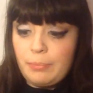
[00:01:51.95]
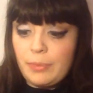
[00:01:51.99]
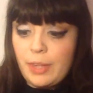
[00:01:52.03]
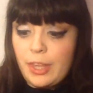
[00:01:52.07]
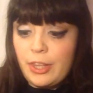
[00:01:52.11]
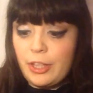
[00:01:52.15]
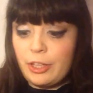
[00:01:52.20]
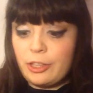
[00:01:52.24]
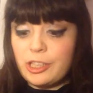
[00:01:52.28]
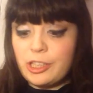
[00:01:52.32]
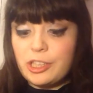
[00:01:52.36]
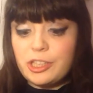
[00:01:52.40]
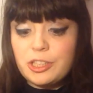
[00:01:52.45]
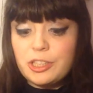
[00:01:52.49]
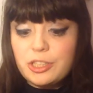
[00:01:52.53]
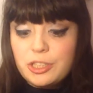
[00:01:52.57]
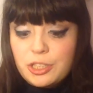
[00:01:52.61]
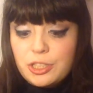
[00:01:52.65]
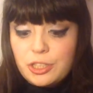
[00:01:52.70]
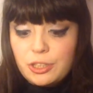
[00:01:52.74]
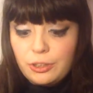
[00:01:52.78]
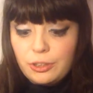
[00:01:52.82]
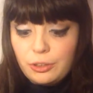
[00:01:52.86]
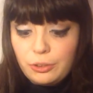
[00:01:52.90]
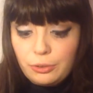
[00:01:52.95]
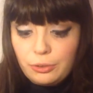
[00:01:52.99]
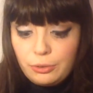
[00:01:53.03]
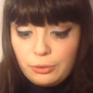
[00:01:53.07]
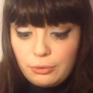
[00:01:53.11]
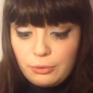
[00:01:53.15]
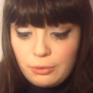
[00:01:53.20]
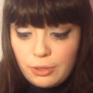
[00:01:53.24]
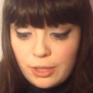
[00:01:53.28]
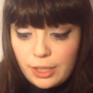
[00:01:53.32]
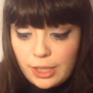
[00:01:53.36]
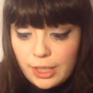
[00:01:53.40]
There's
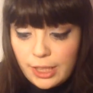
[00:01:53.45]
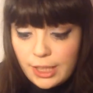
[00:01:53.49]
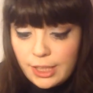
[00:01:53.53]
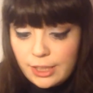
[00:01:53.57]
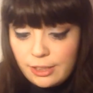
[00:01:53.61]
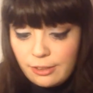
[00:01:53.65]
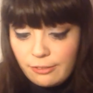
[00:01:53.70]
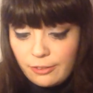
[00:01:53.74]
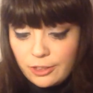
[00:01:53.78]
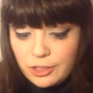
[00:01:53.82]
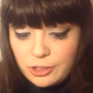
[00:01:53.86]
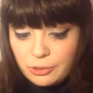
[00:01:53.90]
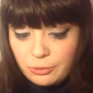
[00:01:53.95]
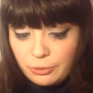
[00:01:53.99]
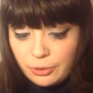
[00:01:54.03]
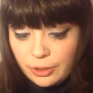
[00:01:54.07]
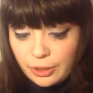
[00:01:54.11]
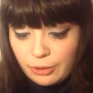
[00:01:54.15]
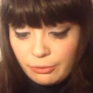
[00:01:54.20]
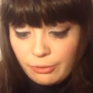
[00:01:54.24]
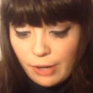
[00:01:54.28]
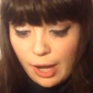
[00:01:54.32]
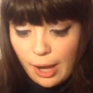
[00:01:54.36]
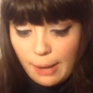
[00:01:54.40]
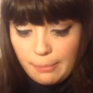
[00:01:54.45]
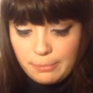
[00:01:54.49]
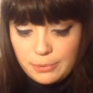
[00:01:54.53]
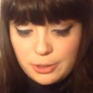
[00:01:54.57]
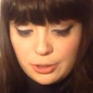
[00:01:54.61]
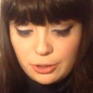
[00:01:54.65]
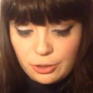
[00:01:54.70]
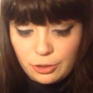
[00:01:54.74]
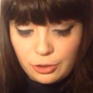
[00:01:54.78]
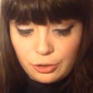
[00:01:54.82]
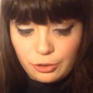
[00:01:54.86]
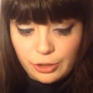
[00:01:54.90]
two individually
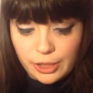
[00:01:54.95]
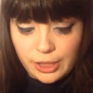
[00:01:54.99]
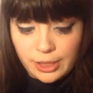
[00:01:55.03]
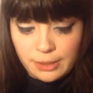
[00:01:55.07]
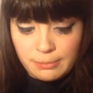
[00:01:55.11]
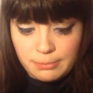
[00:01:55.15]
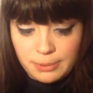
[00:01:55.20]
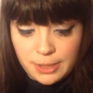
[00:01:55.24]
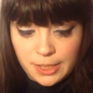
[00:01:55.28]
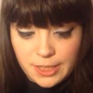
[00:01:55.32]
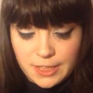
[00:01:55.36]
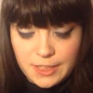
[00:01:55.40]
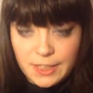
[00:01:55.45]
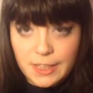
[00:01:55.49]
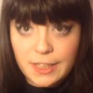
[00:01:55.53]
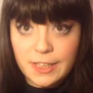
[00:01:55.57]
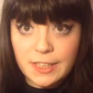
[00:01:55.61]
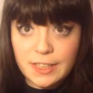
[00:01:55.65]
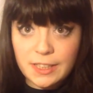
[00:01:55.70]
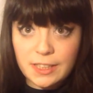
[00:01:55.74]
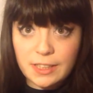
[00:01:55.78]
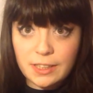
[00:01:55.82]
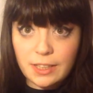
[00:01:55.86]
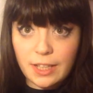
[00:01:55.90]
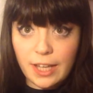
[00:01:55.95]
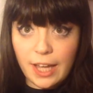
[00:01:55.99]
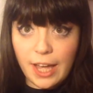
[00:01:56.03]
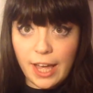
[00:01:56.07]
wrapped green pieces,